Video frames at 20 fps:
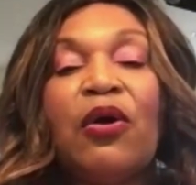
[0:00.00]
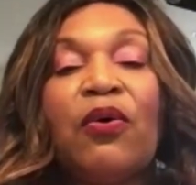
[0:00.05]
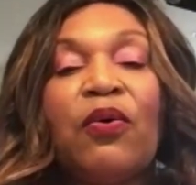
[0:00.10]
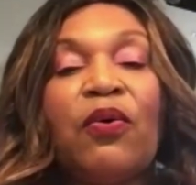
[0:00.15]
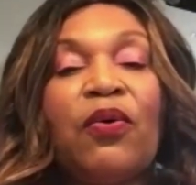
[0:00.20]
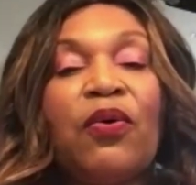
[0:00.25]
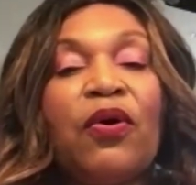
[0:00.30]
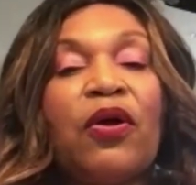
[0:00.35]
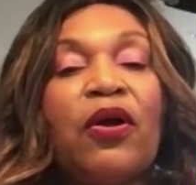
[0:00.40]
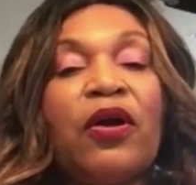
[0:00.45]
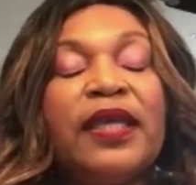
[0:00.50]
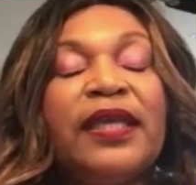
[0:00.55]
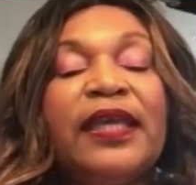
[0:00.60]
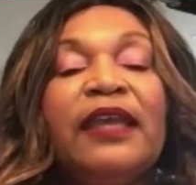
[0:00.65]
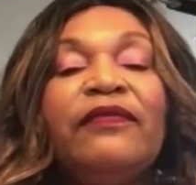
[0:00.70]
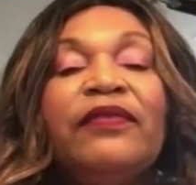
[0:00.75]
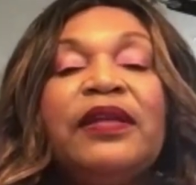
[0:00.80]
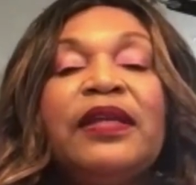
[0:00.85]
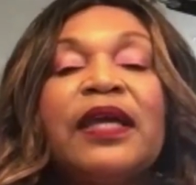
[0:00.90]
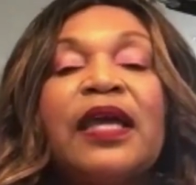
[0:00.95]
or
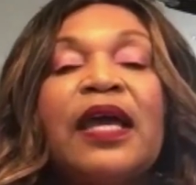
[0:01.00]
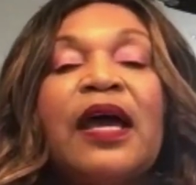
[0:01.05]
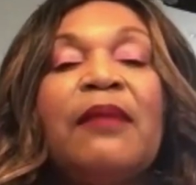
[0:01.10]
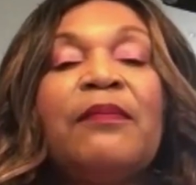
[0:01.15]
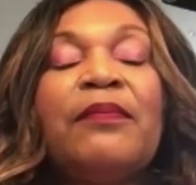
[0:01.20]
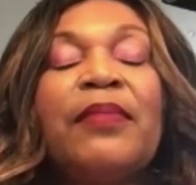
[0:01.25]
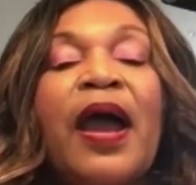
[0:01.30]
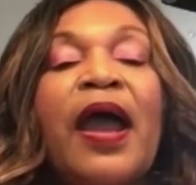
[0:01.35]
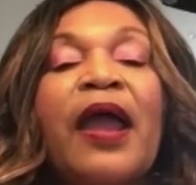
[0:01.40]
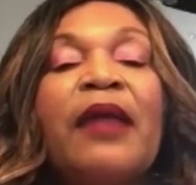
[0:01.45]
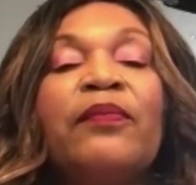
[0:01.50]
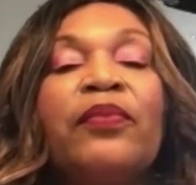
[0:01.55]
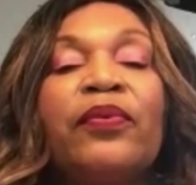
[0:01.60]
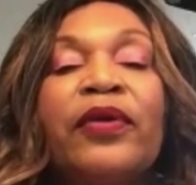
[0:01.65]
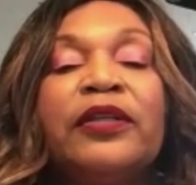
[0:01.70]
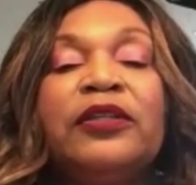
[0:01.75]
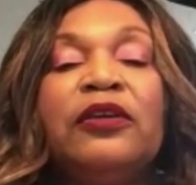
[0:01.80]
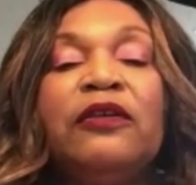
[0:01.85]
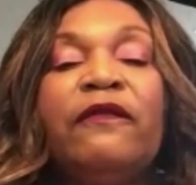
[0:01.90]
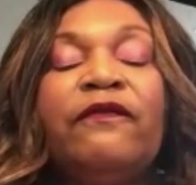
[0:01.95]
even to come by and
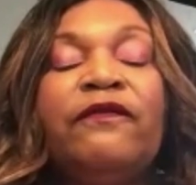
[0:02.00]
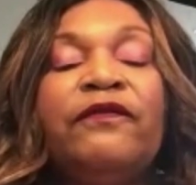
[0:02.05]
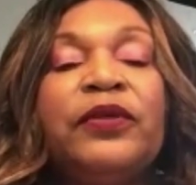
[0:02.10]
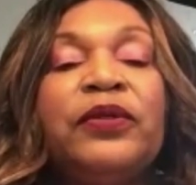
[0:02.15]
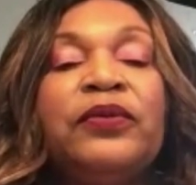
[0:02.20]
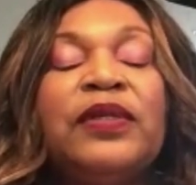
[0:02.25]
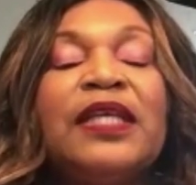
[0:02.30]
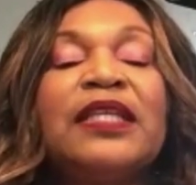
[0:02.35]
bring you food.